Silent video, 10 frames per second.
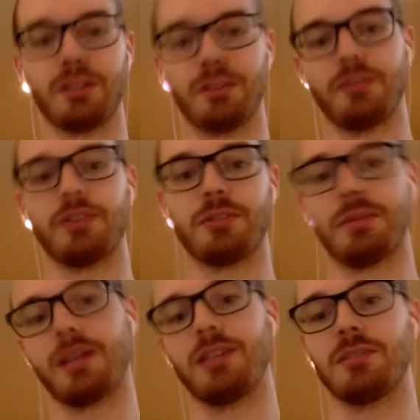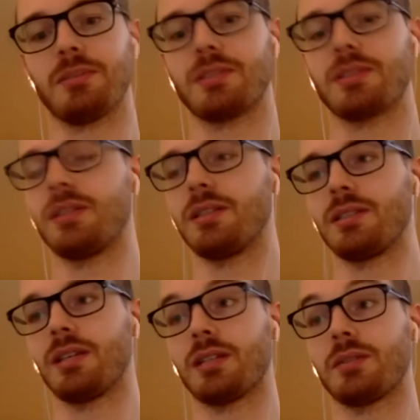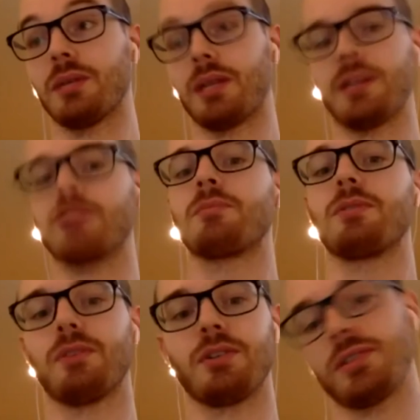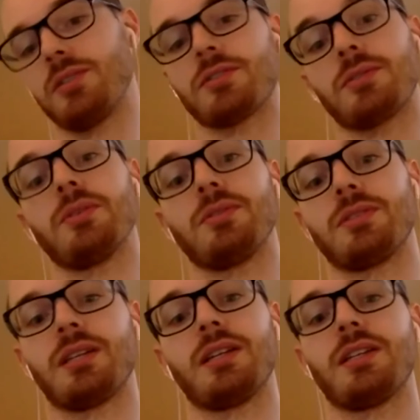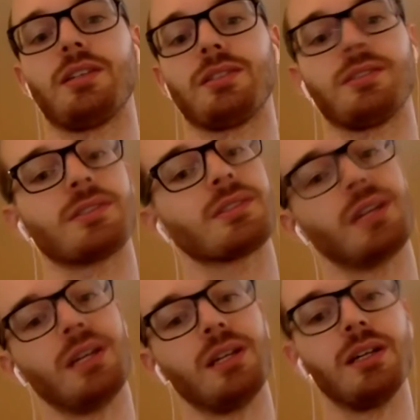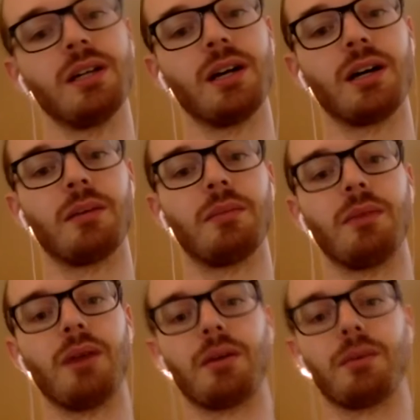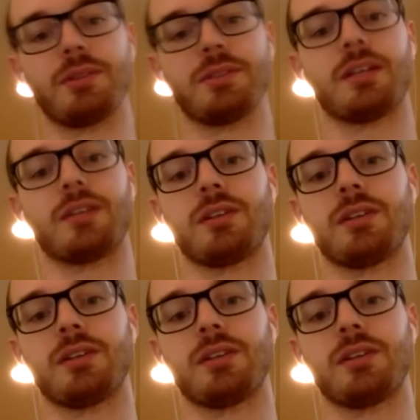conversion mechanism is like to write a custom conversion and store those in annotations on one side or the